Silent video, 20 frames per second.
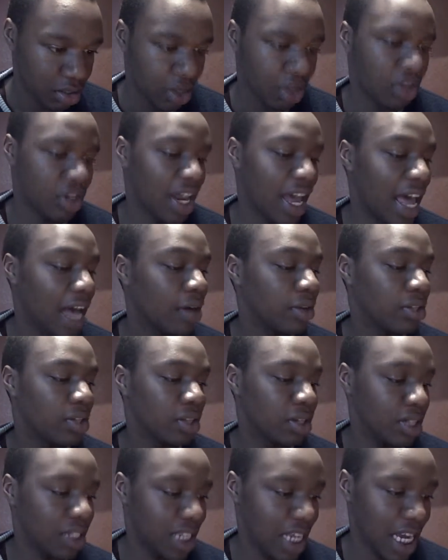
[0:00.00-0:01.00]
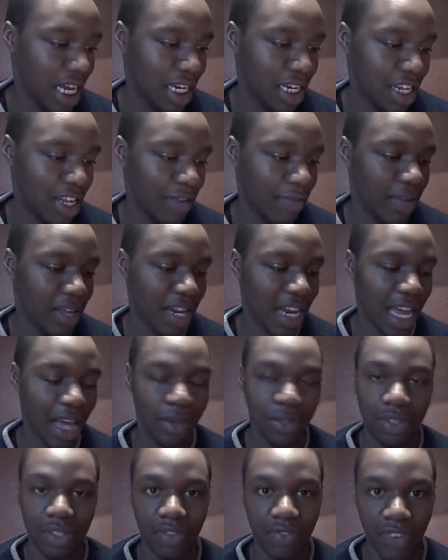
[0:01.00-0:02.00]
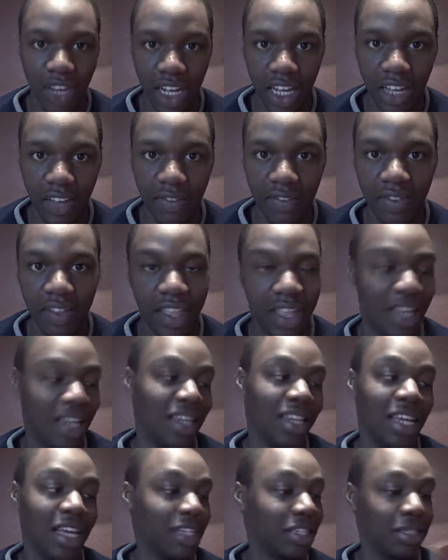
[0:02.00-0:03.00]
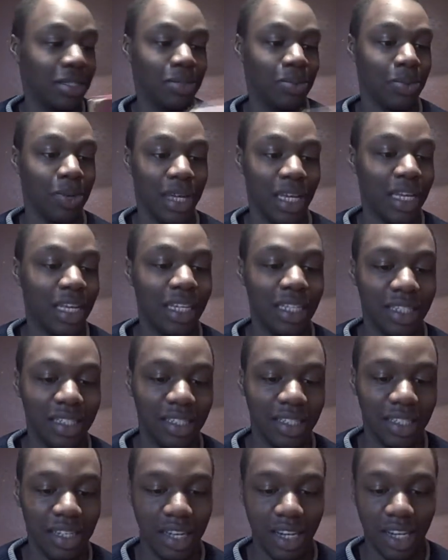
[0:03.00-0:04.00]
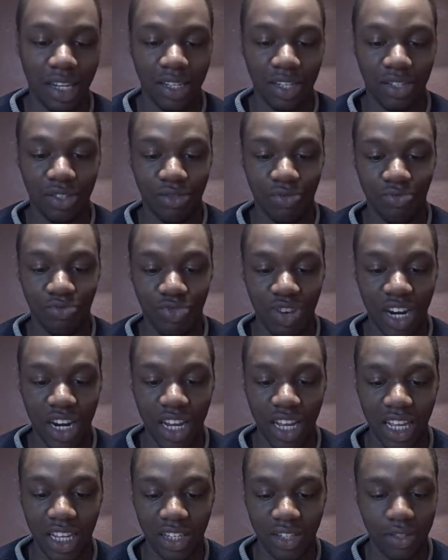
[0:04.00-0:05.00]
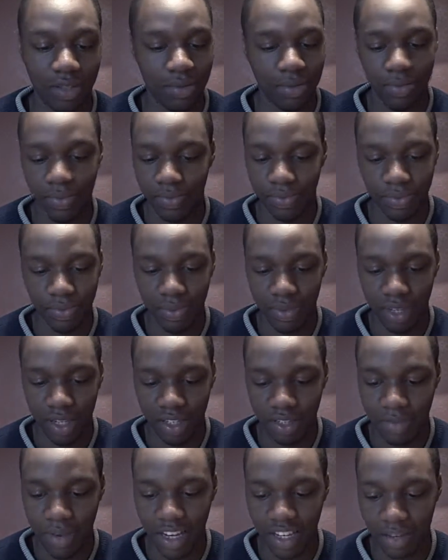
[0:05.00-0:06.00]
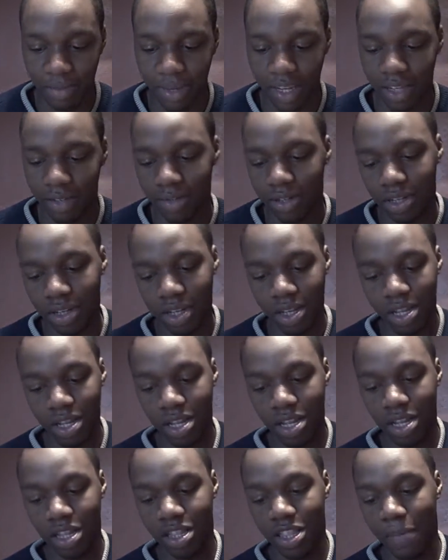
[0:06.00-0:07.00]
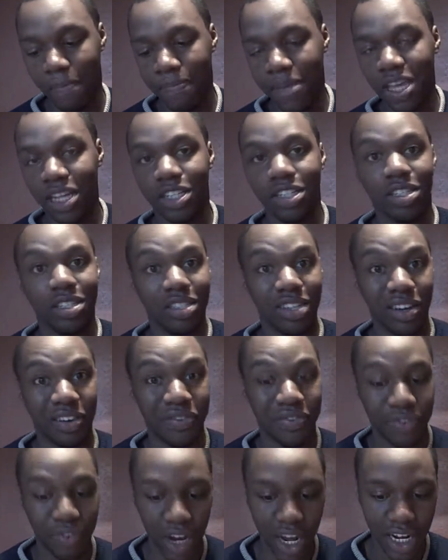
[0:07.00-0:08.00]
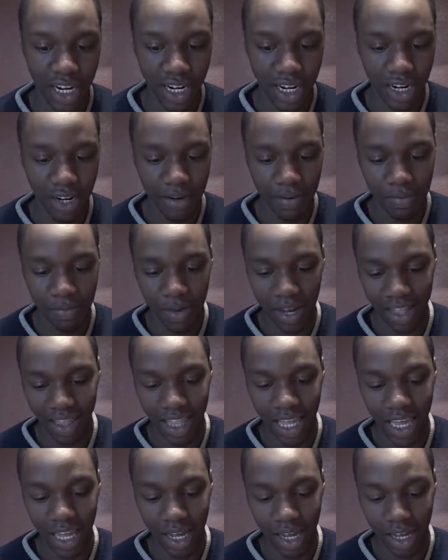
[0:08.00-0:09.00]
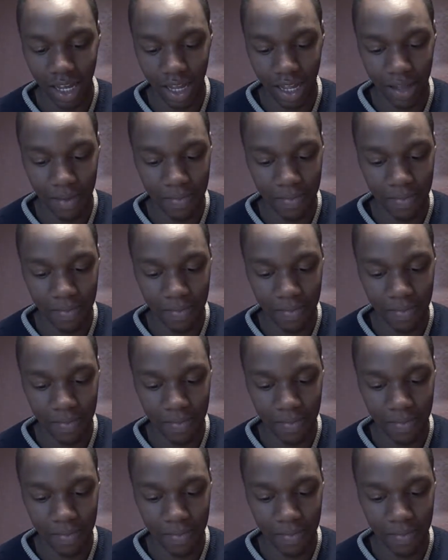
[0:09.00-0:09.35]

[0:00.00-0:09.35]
how to contain them and how to survive." And that's what it is. It's amazing. I mean, the pictures are frightening, but they are